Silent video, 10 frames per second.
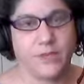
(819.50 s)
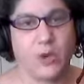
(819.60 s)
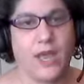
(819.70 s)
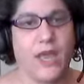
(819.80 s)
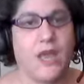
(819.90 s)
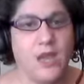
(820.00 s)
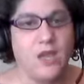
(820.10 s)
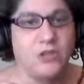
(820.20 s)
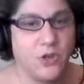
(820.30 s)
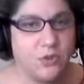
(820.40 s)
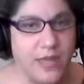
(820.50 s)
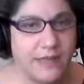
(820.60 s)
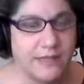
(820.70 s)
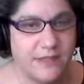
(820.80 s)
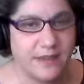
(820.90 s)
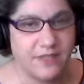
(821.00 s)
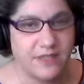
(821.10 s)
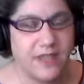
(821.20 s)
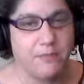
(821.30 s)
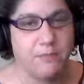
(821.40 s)
Okay, so that's the
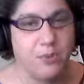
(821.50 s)
seventh step.